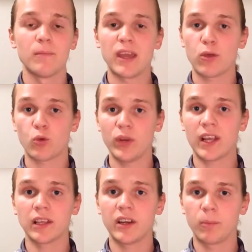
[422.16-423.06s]
make three
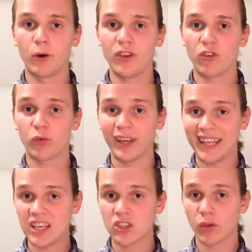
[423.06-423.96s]
clear points for
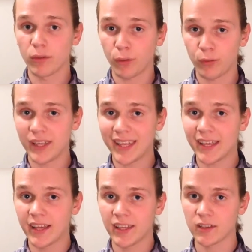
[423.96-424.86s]
each of the three
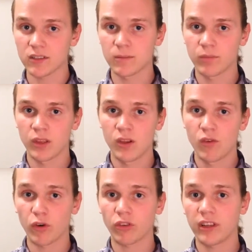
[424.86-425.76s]
key ideas.
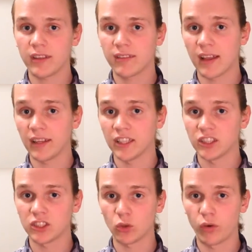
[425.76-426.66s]
Firstly, tell a
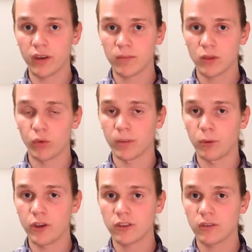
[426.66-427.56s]
story with a
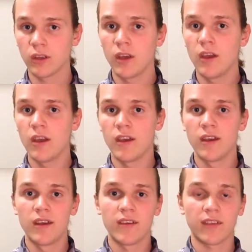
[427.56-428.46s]
point.
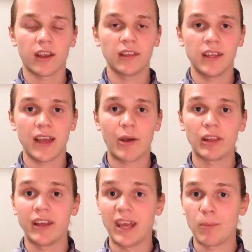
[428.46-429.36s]
Secondly,
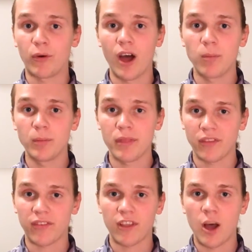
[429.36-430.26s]
outline a problem
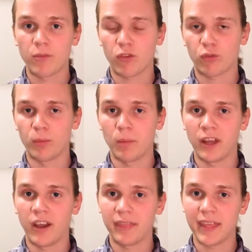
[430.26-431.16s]
that stops us from
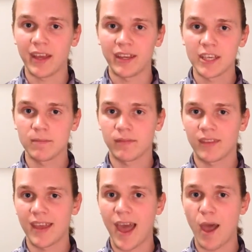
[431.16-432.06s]
applying the idea.
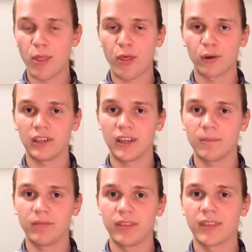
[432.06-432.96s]
And thirdly,